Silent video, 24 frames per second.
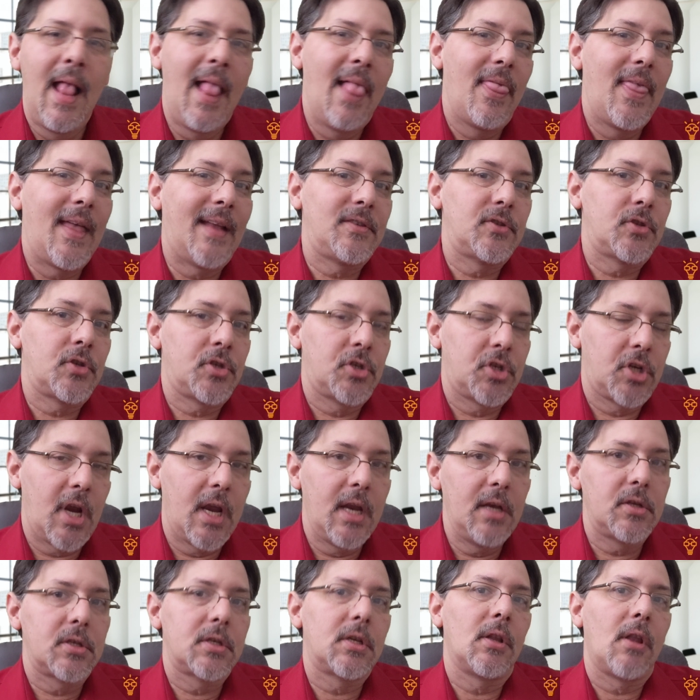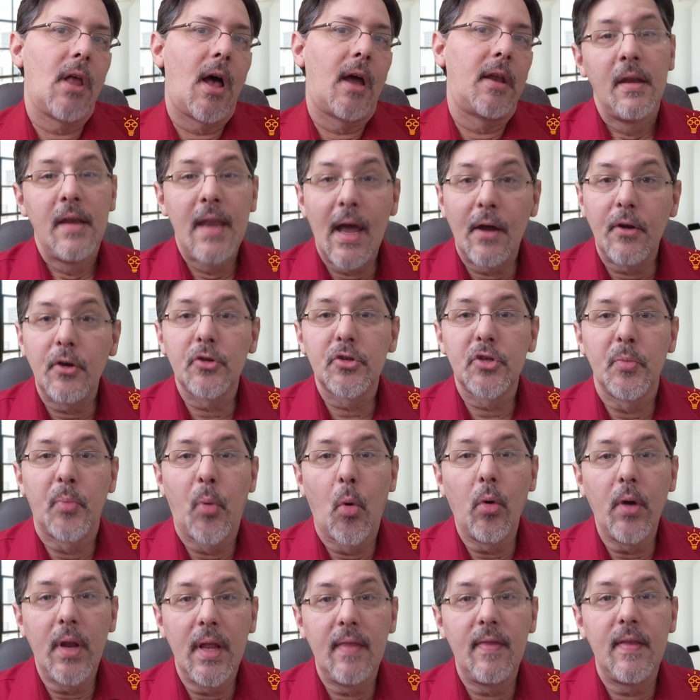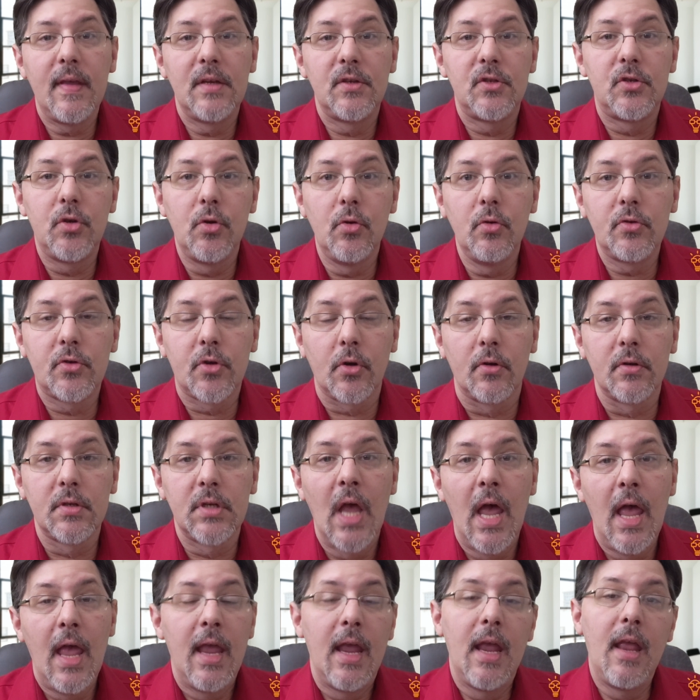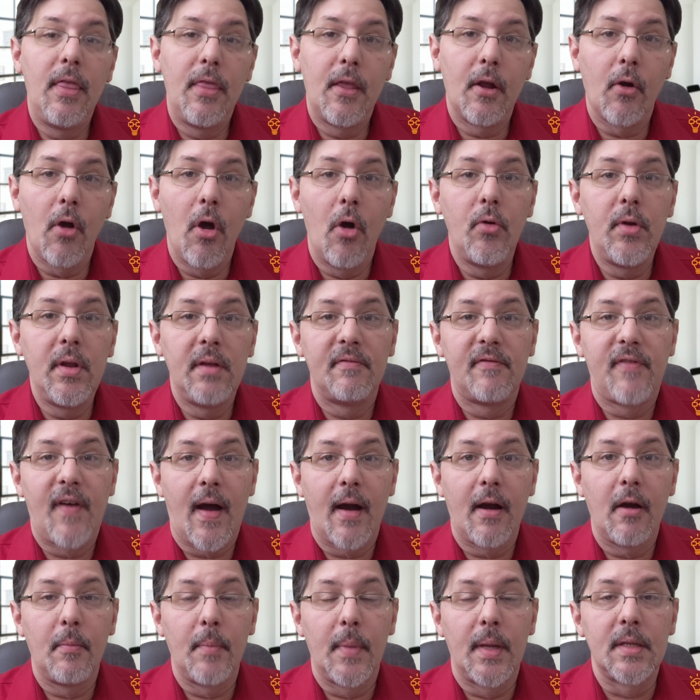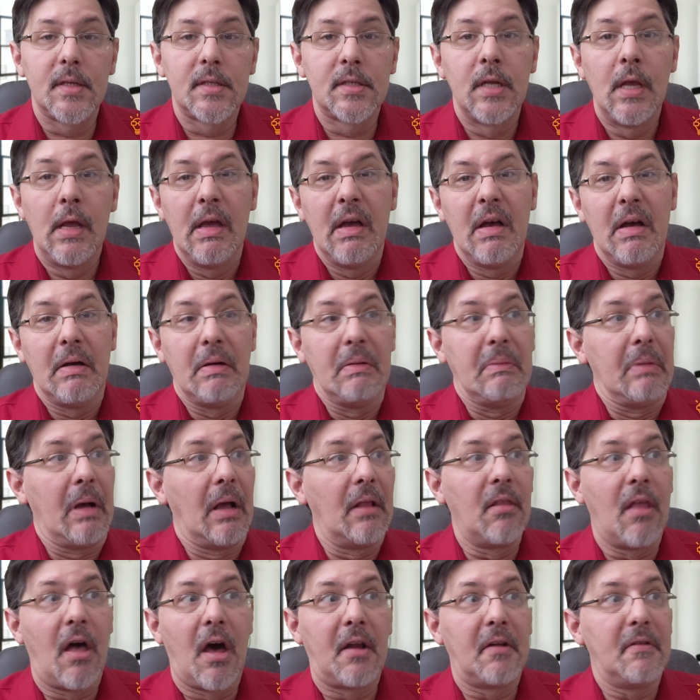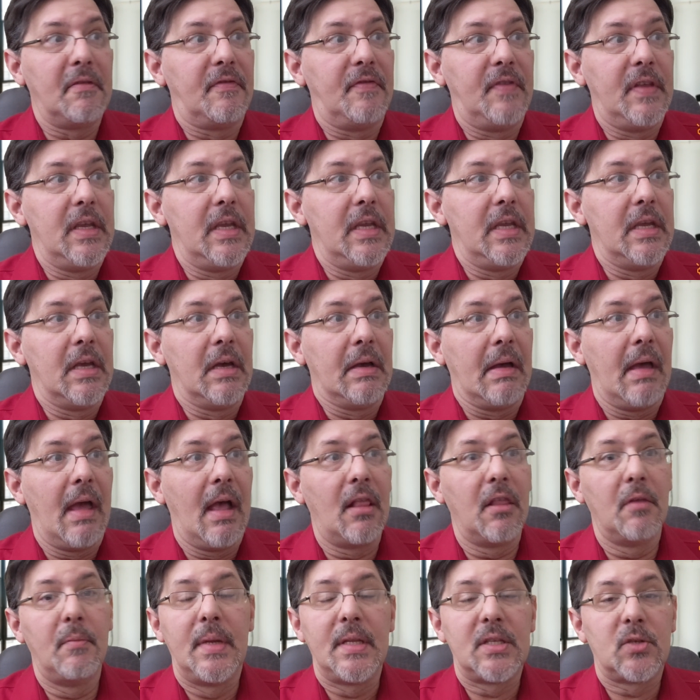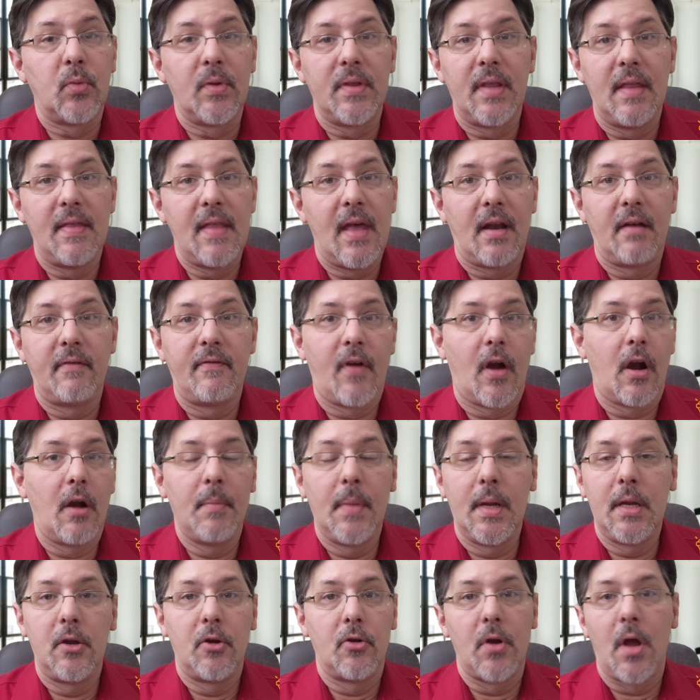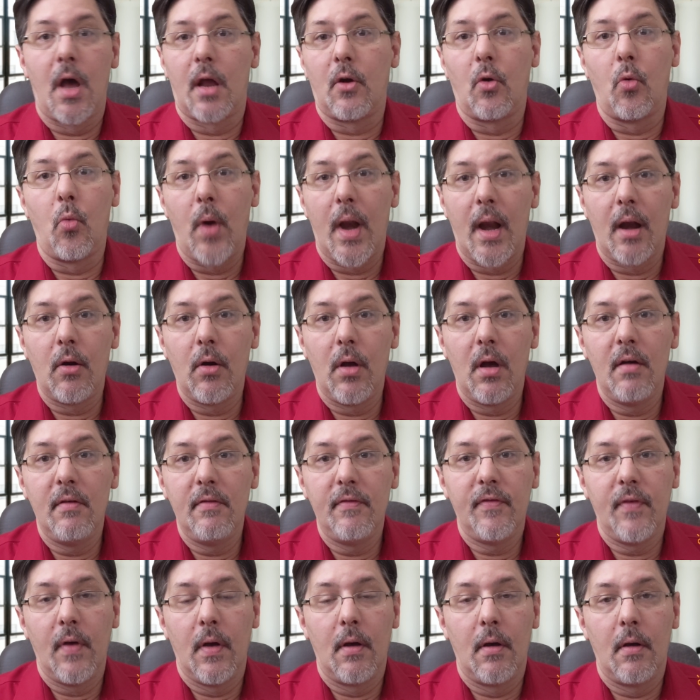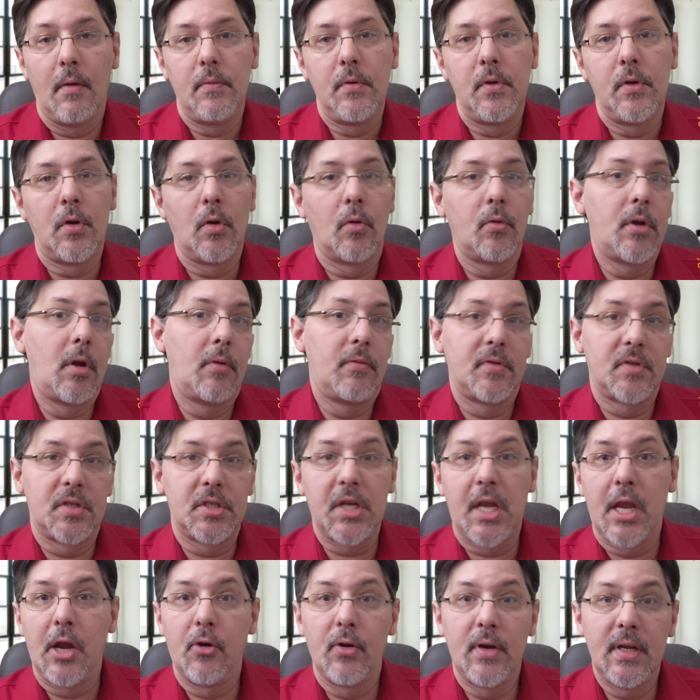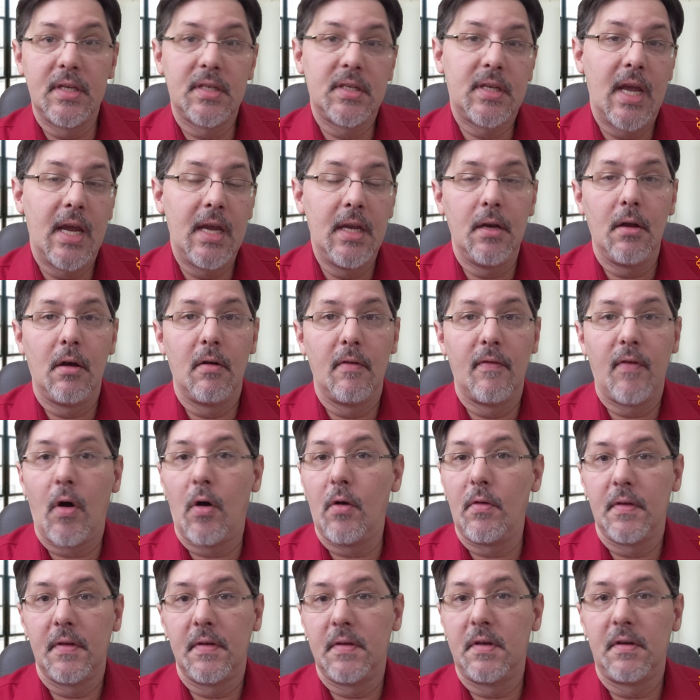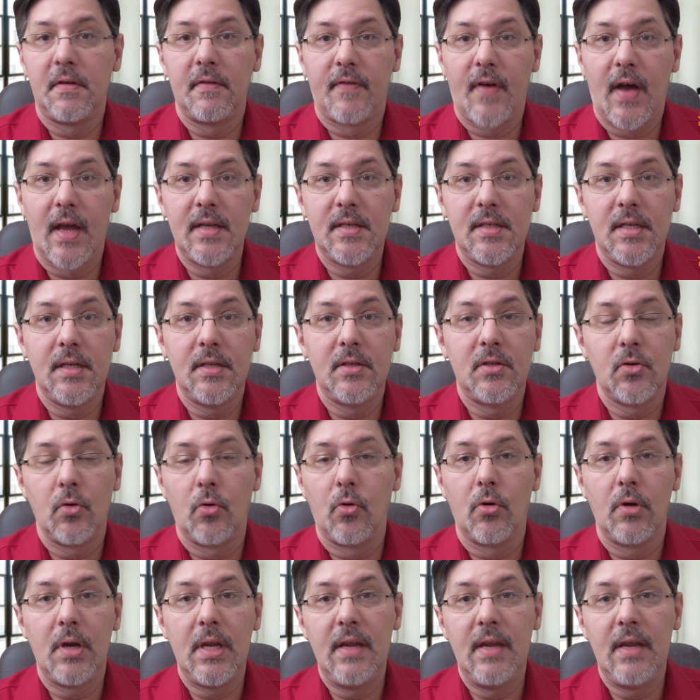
That's changed a lot. Now you're supporting these users in their own environments. A lot of the elements within that environment you're not aware of. You don't know the security state of all of the devices or